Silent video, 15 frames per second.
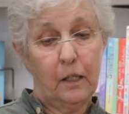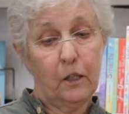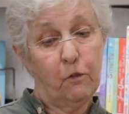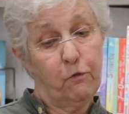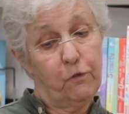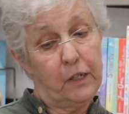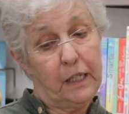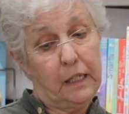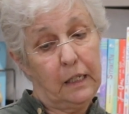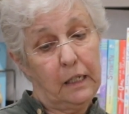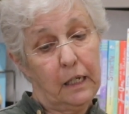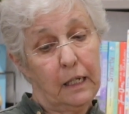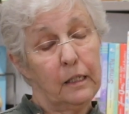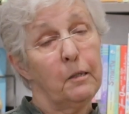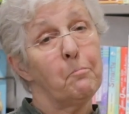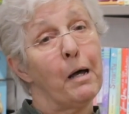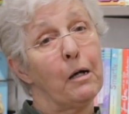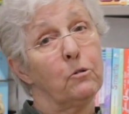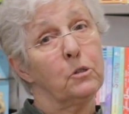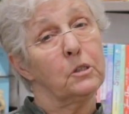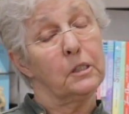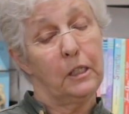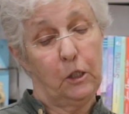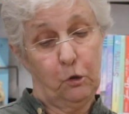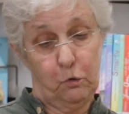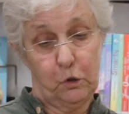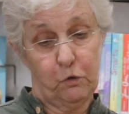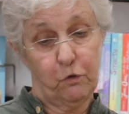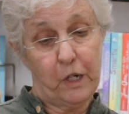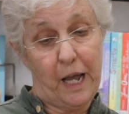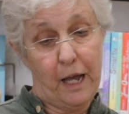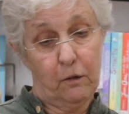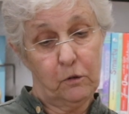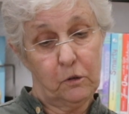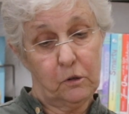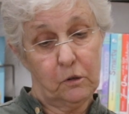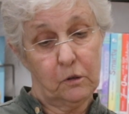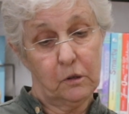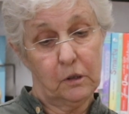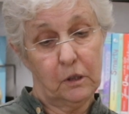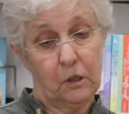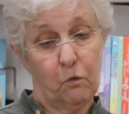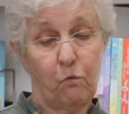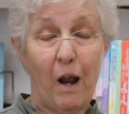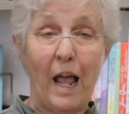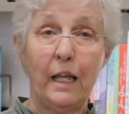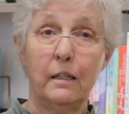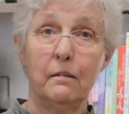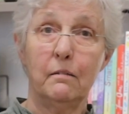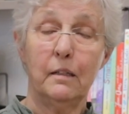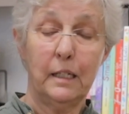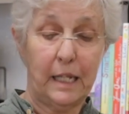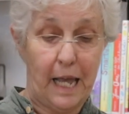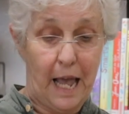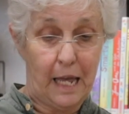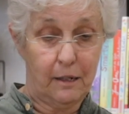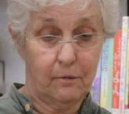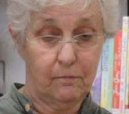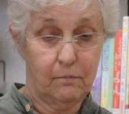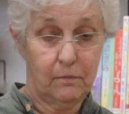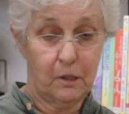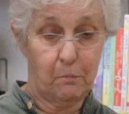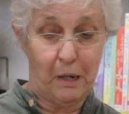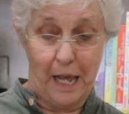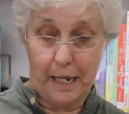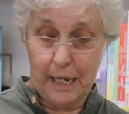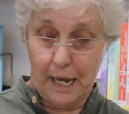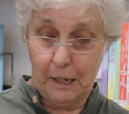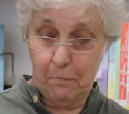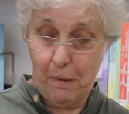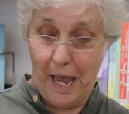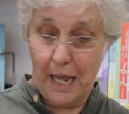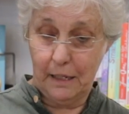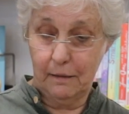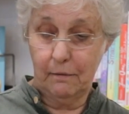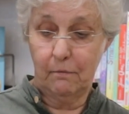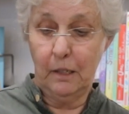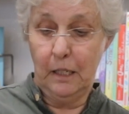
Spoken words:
The flea and the mouse he used for a house, the rat, the cat, the black-eyed bat,